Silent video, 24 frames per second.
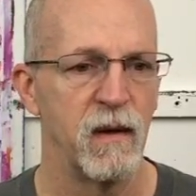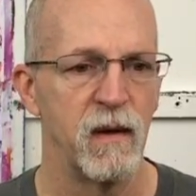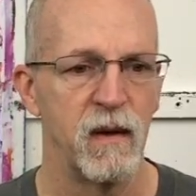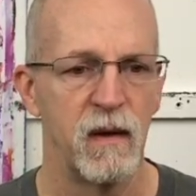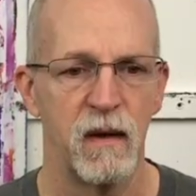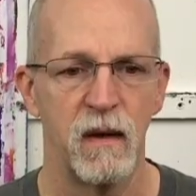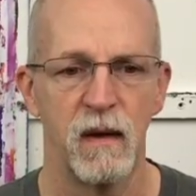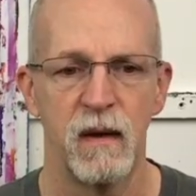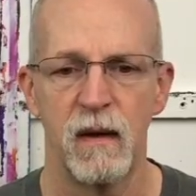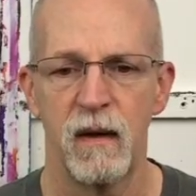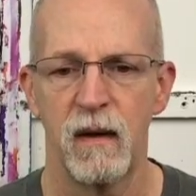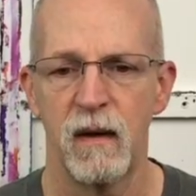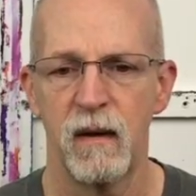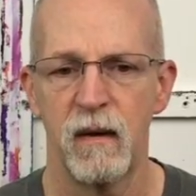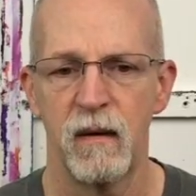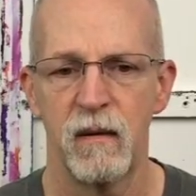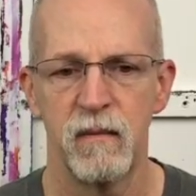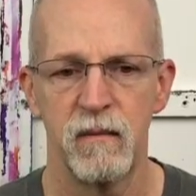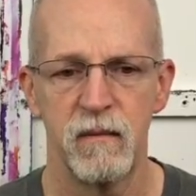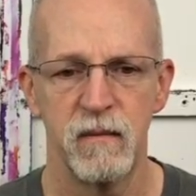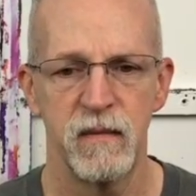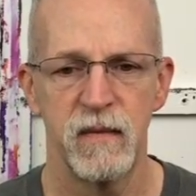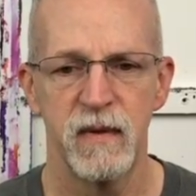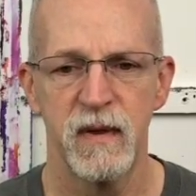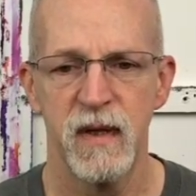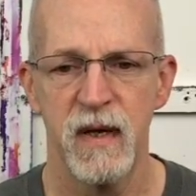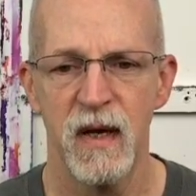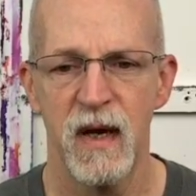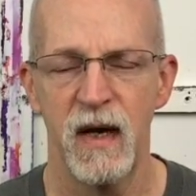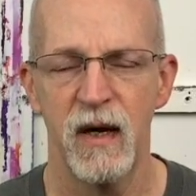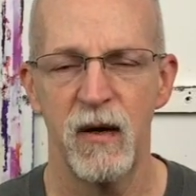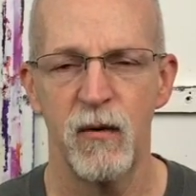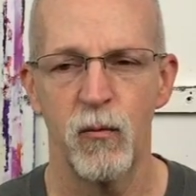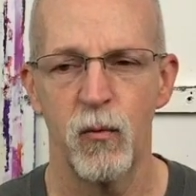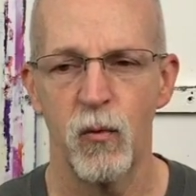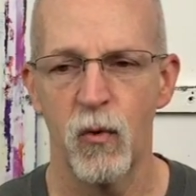uh,
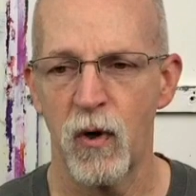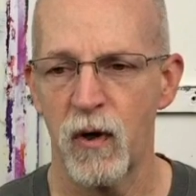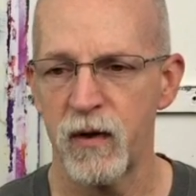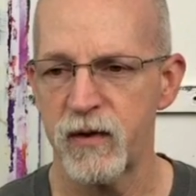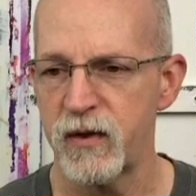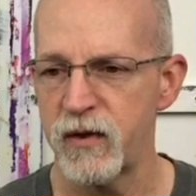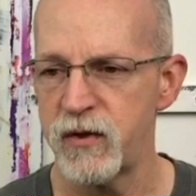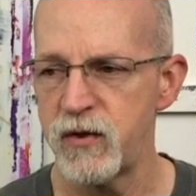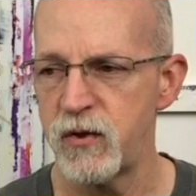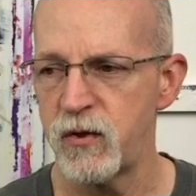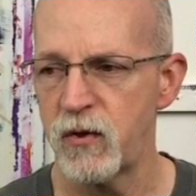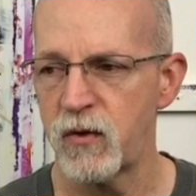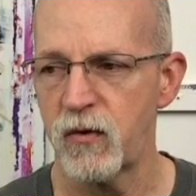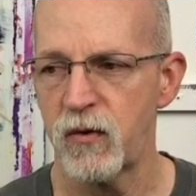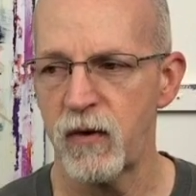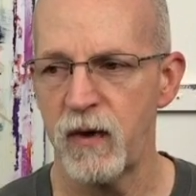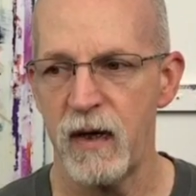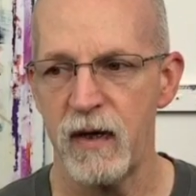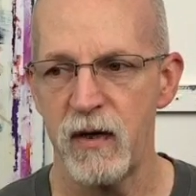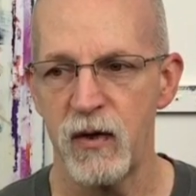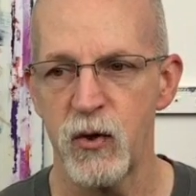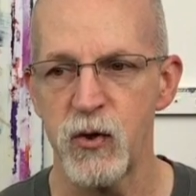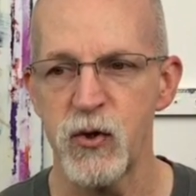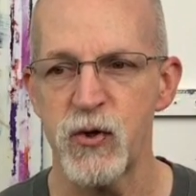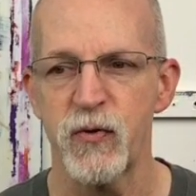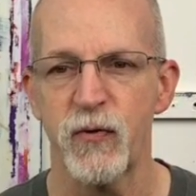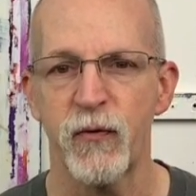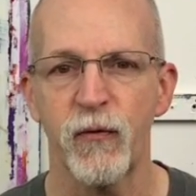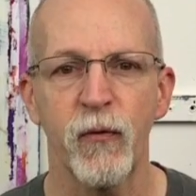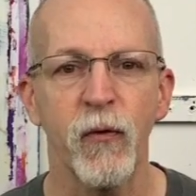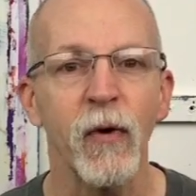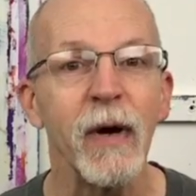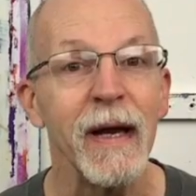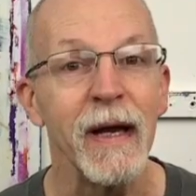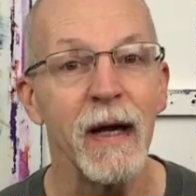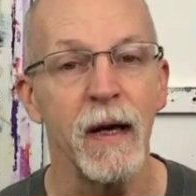kind of work that you create, there's
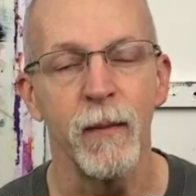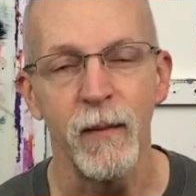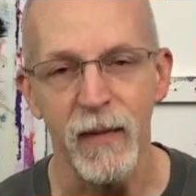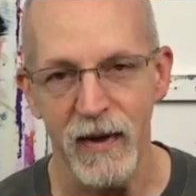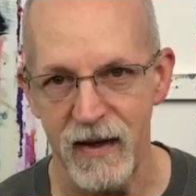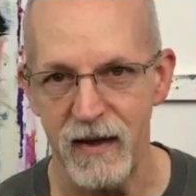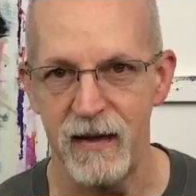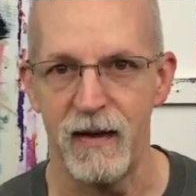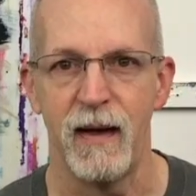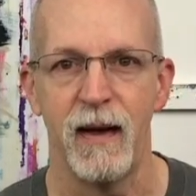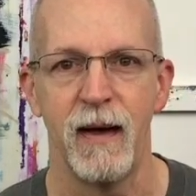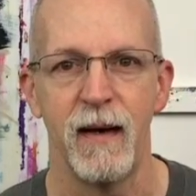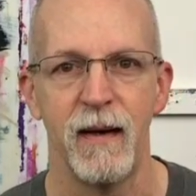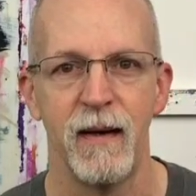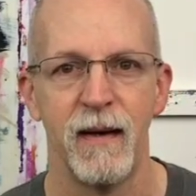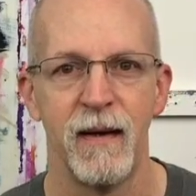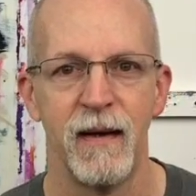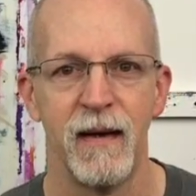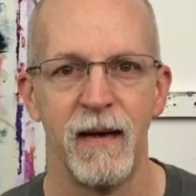freedom in that